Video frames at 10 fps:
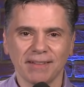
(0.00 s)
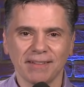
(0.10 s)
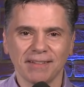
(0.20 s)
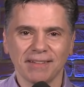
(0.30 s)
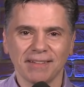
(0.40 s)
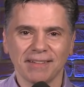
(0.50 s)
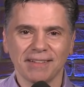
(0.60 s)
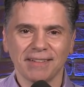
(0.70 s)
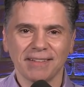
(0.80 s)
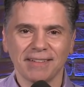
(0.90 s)

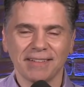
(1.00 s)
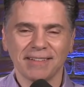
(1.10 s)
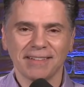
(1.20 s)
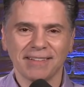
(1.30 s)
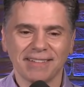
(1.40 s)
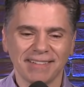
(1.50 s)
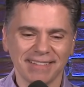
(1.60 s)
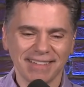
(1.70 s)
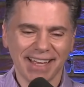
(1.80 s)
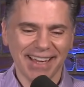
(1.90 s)

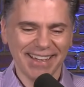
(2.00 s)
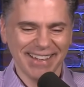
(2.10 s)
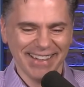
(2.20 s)
[no speech]